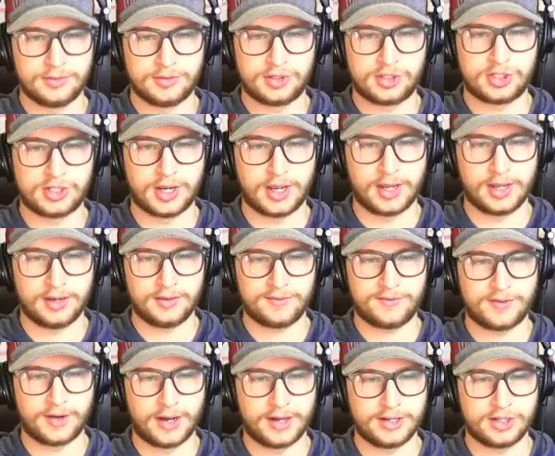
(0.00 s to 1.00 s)
Duchesne
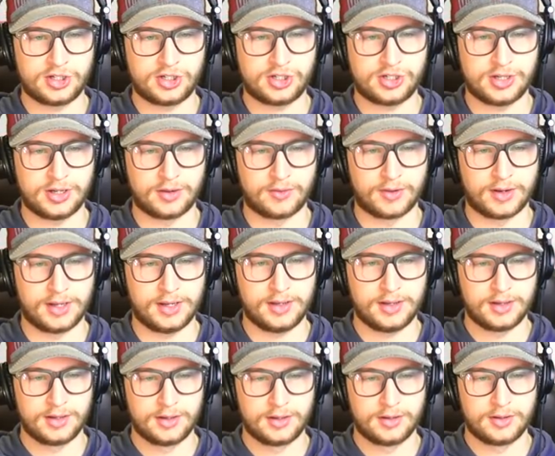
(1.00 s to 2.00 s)
finds
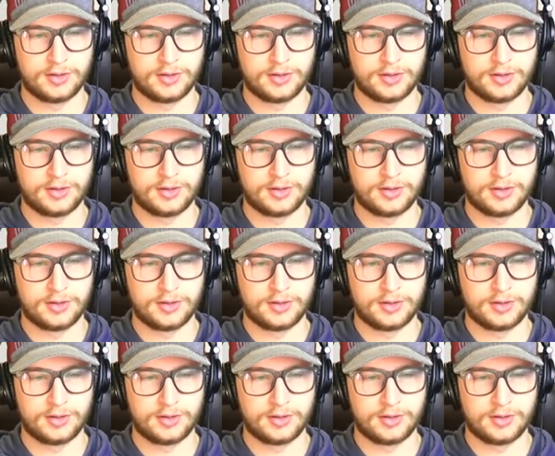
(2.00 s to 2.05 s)
Sheary,